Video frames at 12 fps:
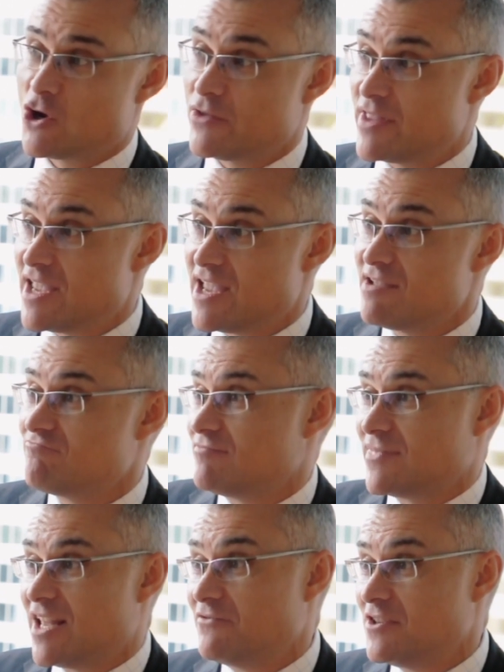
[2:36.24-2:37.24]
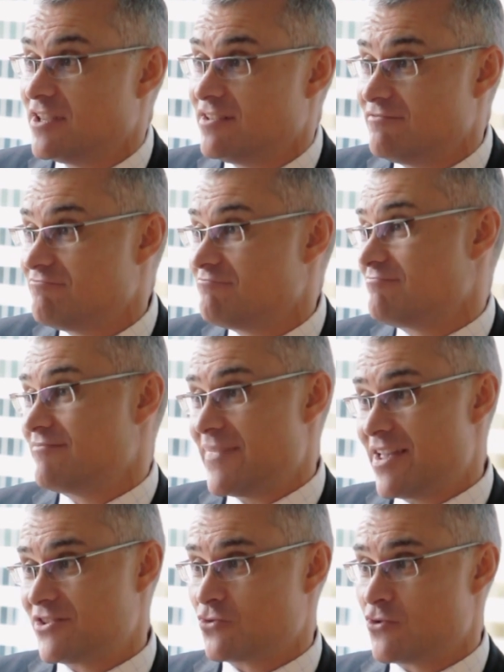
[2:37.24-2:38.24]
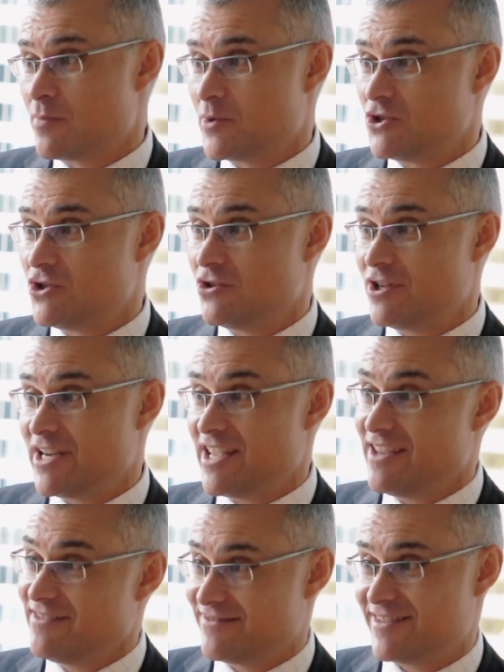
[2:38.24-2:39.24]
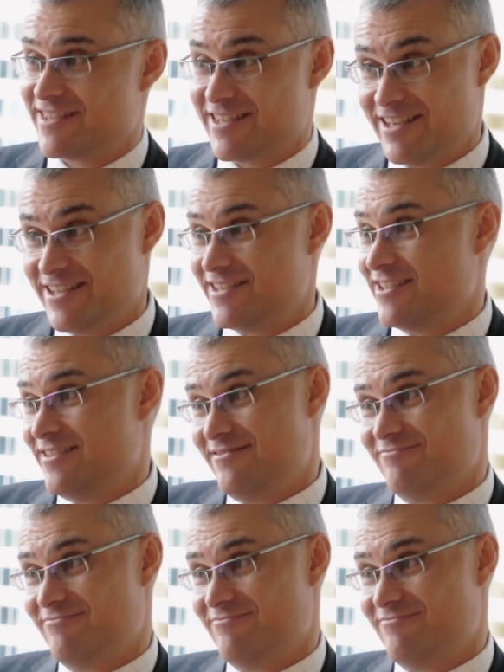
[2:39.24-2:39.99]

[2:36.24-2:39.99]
I got there, loved it, saw an opportunity, seized it.